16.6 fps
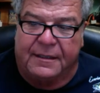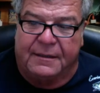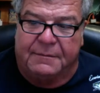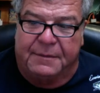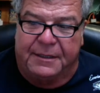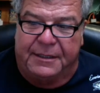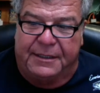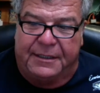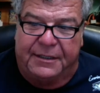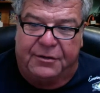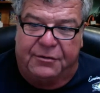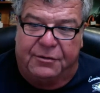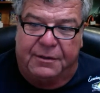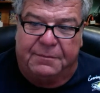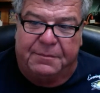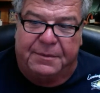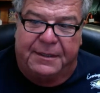But you can
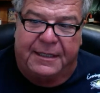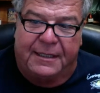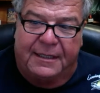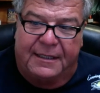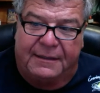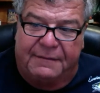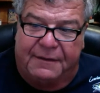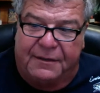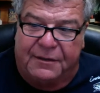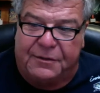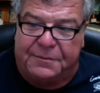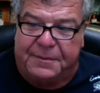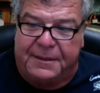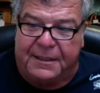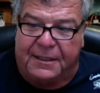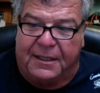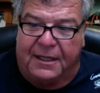crimp it and leave a loop
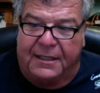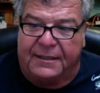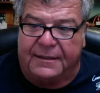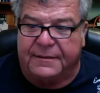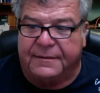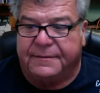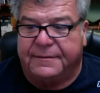in the line.